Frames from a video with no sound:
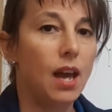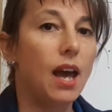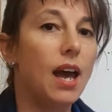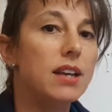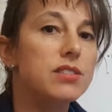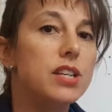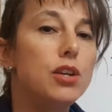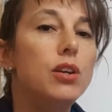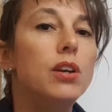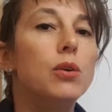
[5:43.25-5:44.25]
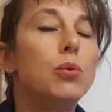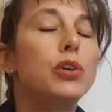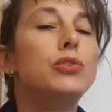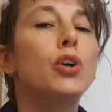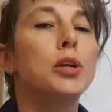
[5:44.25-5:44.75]
as he will
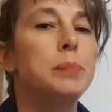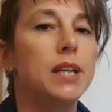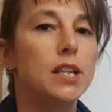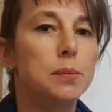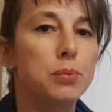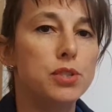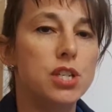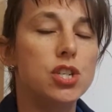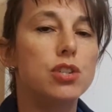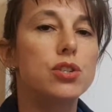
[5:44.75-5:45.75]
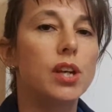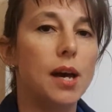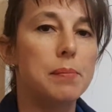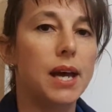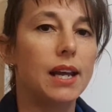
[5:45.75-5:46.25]
not be in the position to
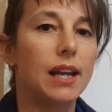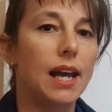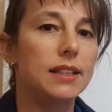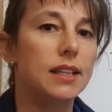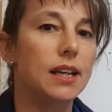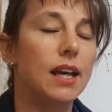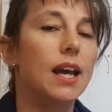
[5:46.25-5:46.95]
come back later